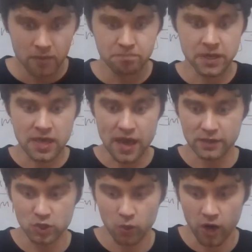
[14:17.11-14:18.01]

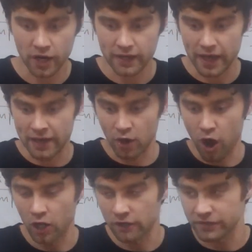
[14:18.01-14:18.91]
began to work at
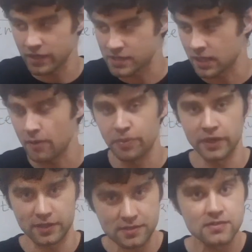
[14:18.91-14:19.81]
all of these
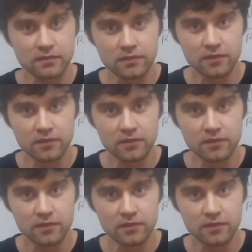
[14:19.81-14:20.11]
companies,